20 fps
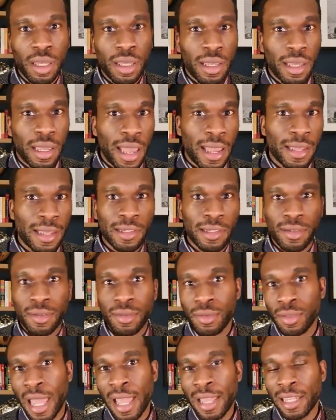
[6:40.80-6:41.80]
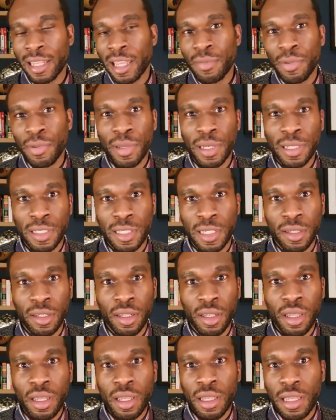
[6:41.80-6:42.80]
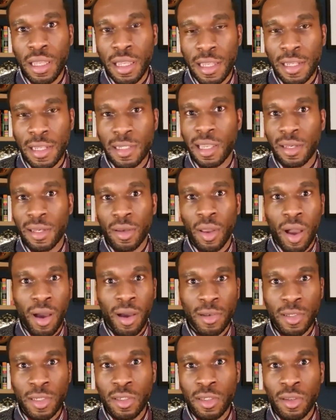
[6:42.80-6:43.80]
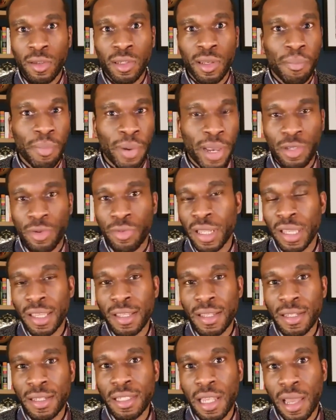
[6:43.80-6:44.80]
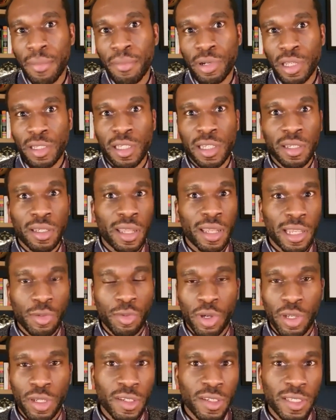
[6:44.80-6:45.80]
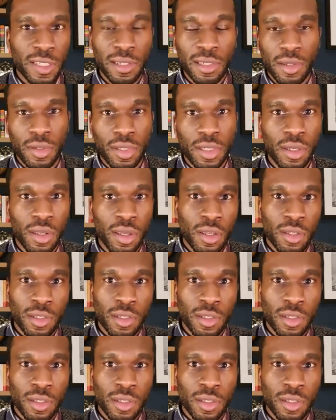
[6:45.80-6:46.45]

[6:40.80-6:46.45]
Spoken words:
And that capability is enhanced the better it is at predicting the next word in a sentence.